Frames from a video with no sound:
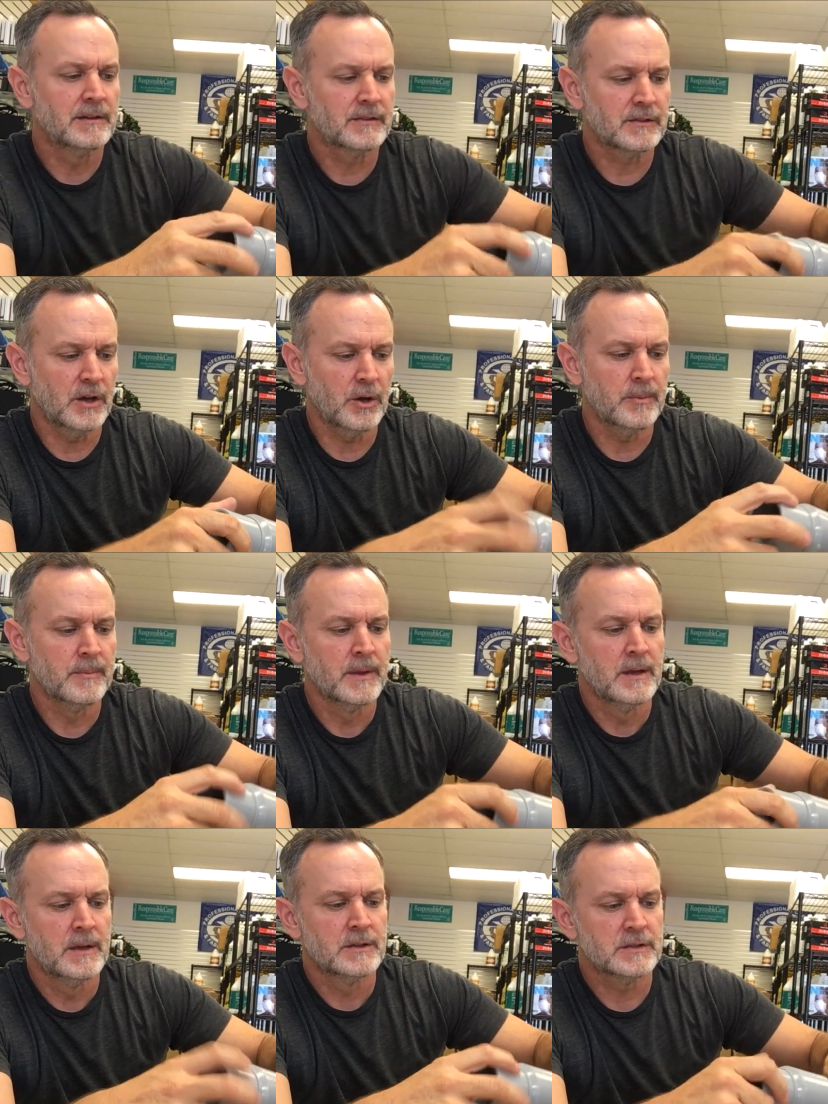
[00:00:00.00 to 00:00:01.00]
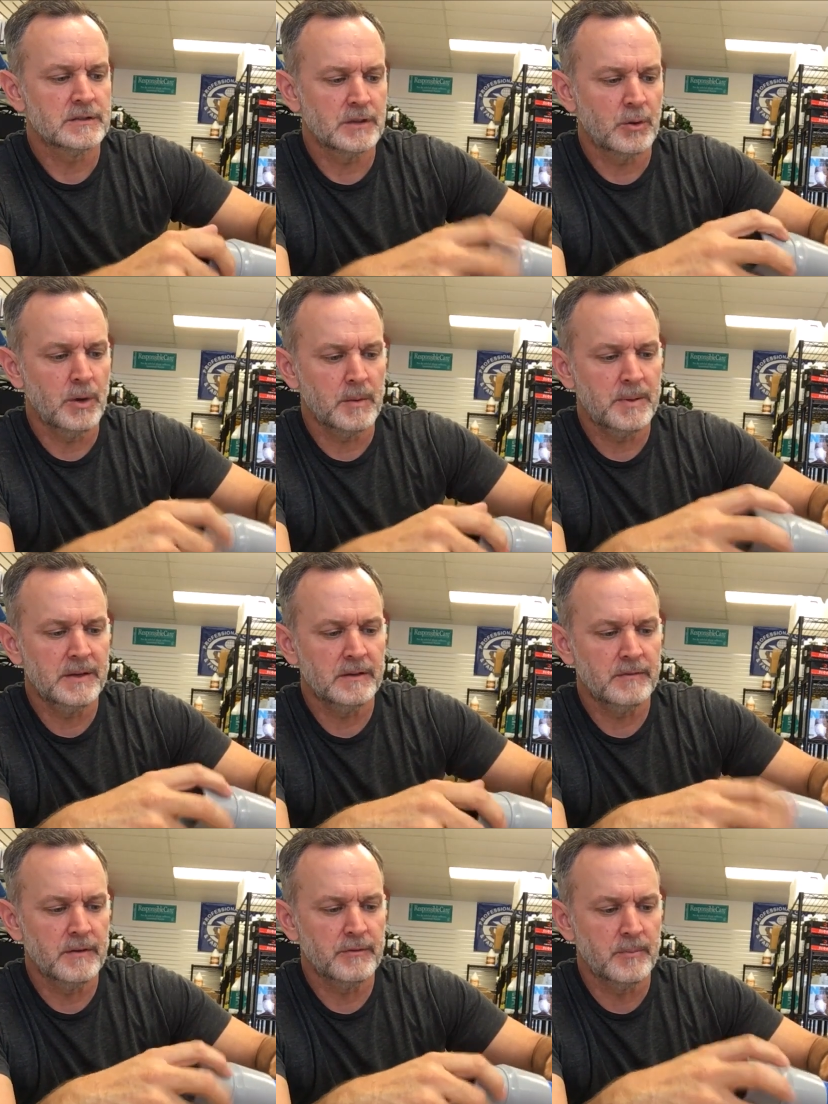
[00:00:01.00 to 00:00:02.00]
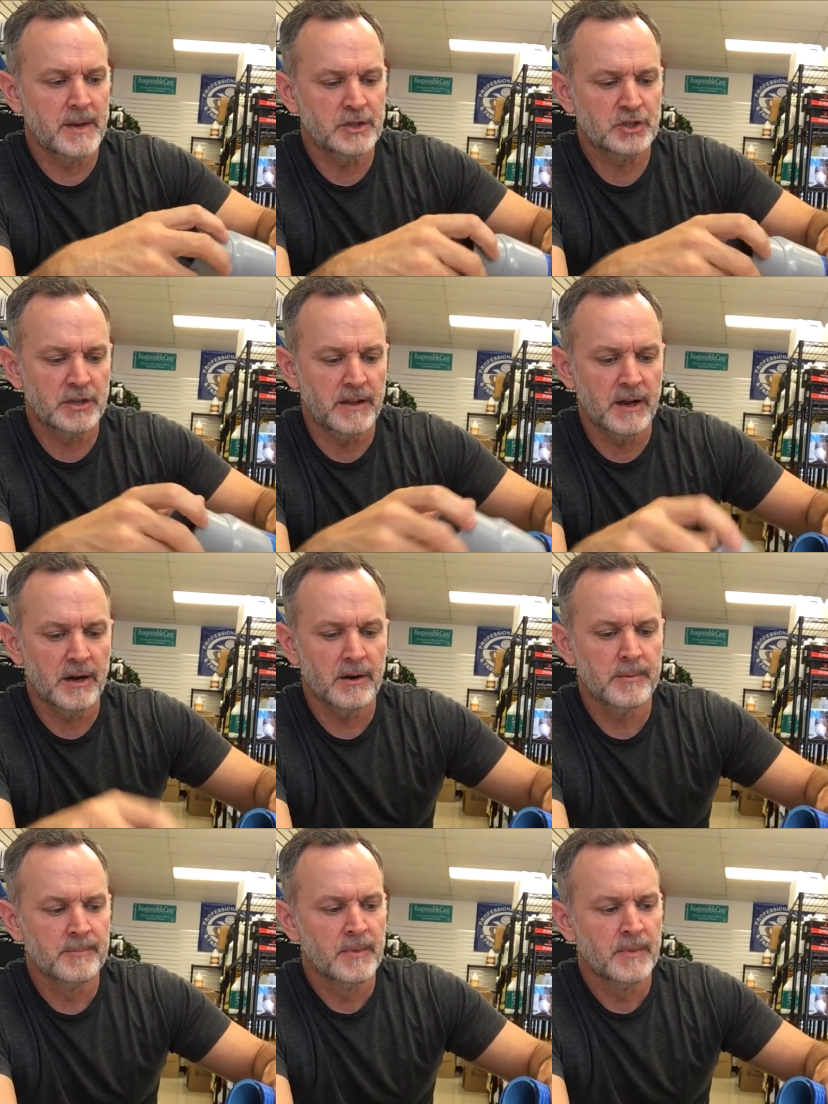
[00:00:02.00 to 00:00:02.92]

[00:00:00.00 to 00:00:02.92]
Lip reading: So just a quick piece of information there.